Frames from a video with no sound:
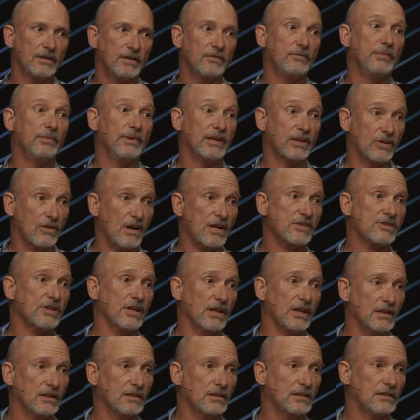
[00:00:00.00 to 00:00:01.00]
it would be
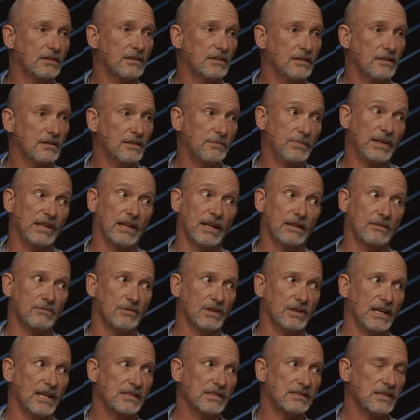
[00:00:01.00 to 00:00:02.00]
crushing. It'd be like,
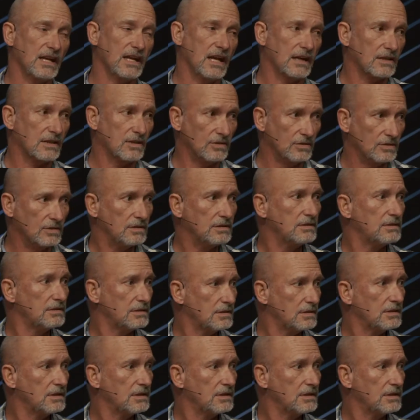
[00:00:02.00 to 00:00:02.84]
well, that's not cool.